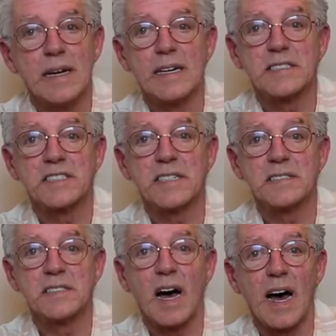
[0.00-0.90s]
It's
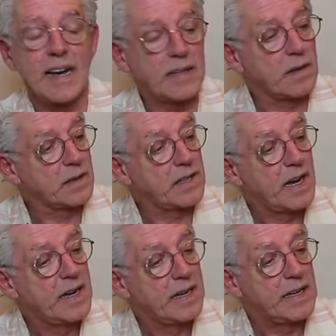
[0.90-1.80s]
entitled
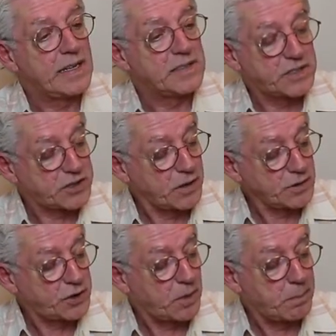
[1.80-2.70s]
In
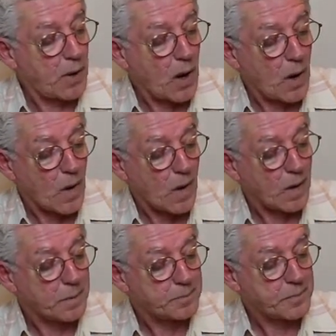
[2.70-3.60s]
Search of
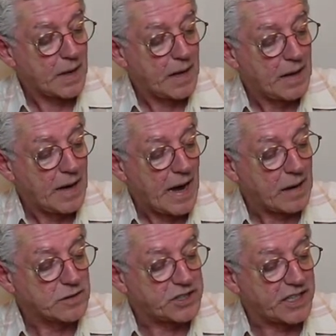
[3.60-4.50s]
Paul,
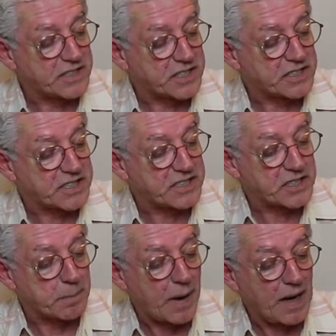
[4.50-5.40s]
How Jesus'
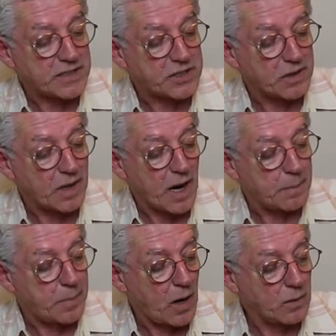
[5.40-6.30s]
Apostle
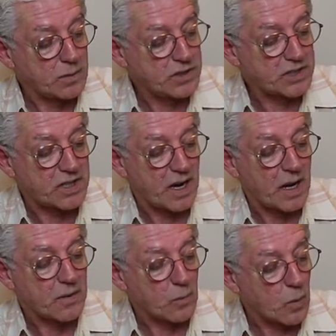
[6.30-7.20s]
Opposed
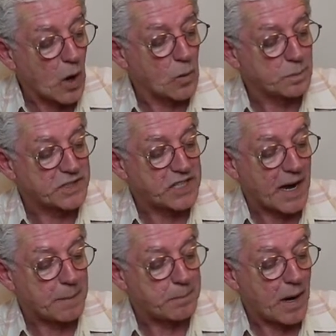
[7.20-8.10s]
Rome's
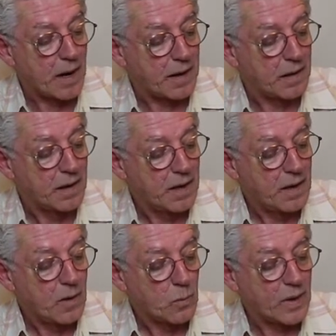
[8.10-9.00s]
Empire
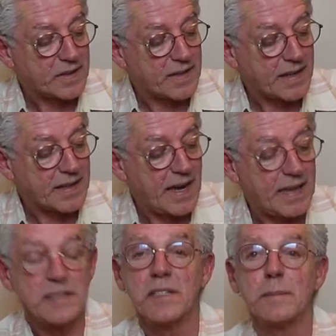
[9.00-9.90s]
with the
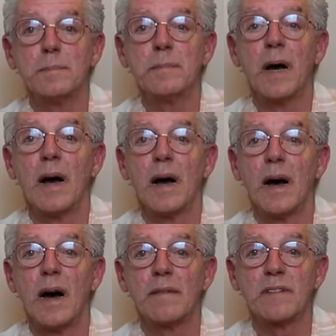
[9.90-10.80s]
Kingdom
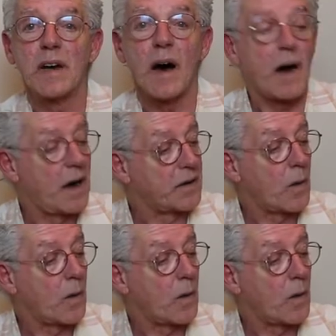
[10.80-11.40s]
of God,